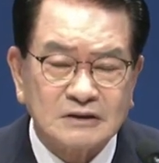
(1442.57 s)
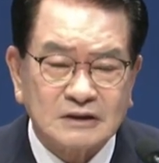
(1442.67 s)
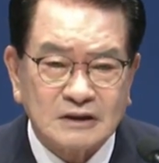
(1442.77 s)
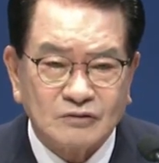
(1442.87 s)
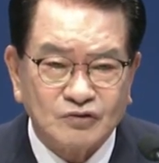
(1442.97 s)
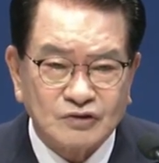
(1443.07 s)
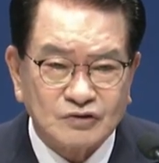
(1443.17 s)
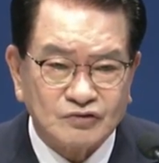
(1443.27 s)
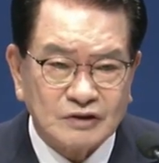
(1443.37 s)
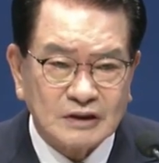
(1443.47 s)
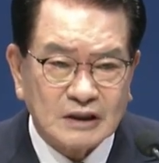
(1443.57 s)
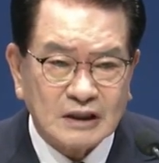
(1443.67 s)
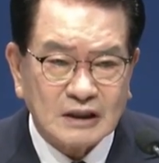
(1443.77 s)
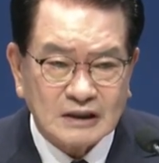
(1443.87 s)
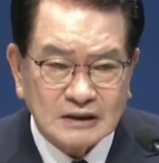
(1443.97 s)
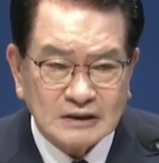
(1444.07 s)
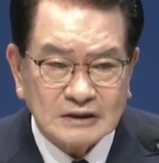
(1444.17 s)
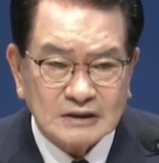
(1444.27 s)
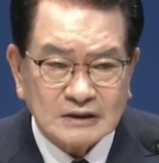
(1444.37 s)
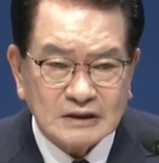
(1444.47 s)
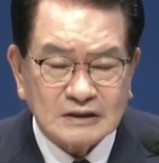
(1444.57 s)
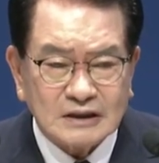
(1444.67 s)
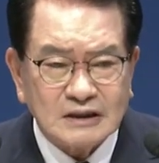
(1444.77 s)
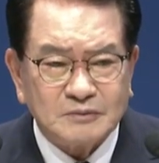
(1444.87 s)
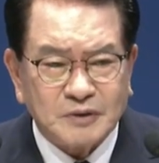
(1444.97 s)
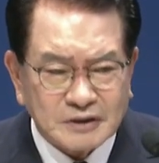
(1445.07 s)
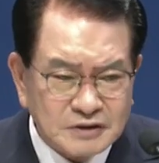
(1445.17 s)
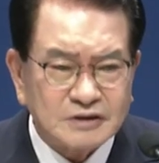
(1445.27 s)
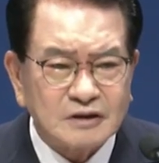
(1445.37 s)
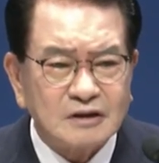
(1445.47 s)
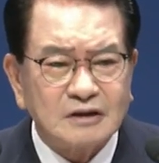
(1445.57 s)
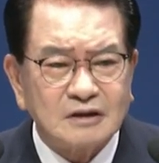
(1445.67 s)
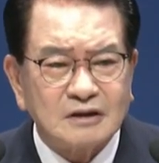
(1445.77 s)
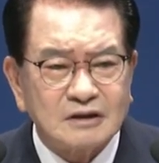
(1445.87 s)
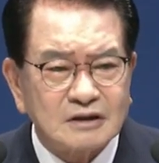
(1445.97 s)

What is important is your priority.